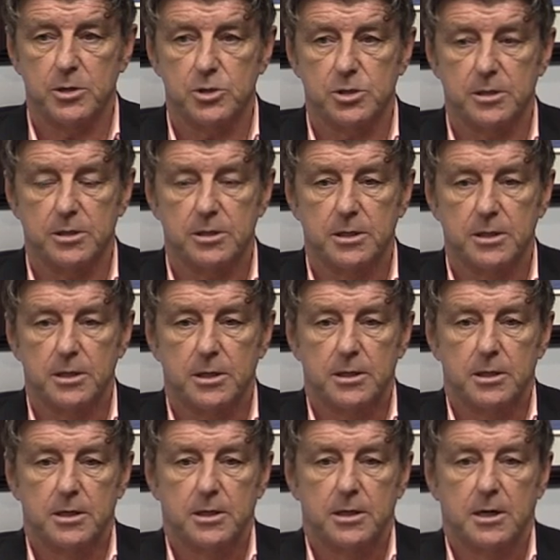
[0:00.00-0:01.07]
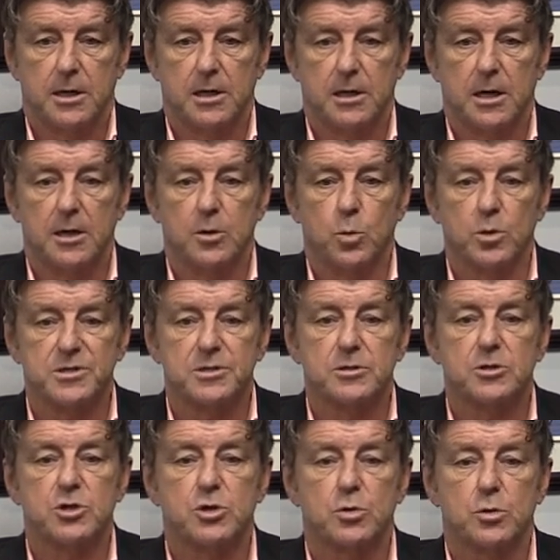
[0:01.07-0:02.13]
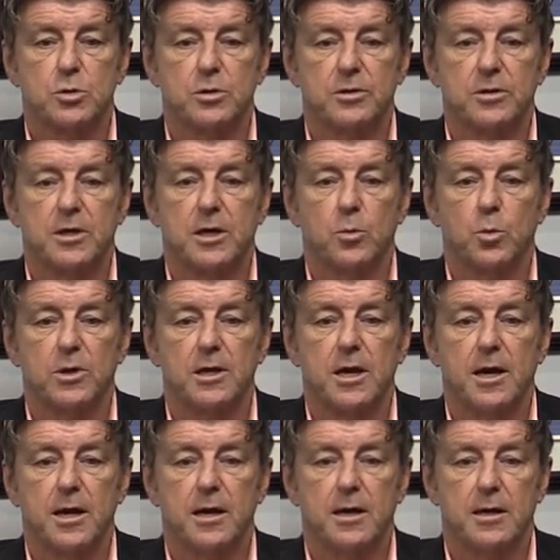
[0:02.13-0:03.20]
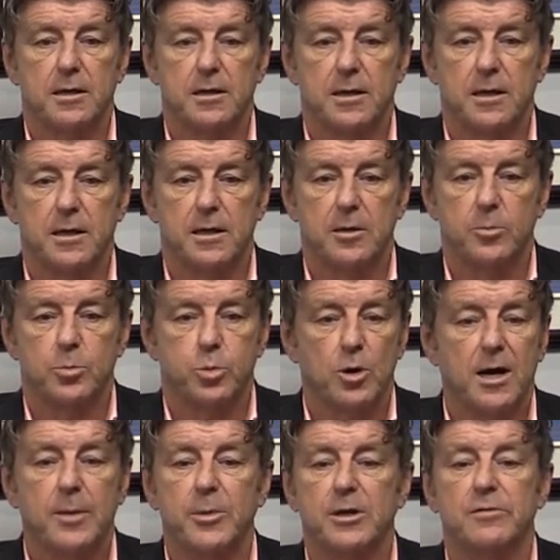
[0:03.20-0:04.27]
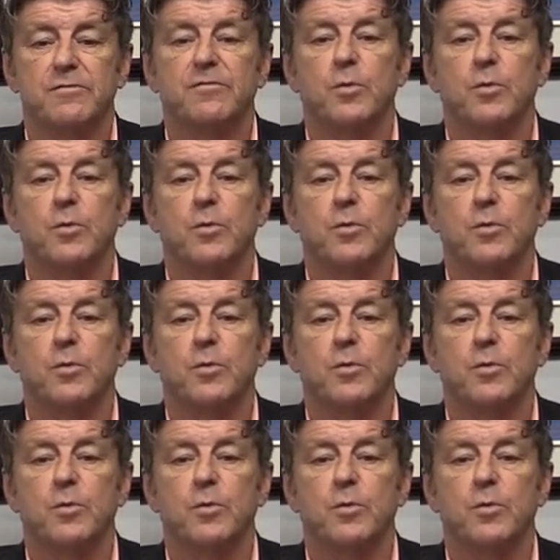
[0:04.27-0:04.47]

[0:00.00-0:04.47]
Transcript: patient, I, I wasn't sure that we had a prominent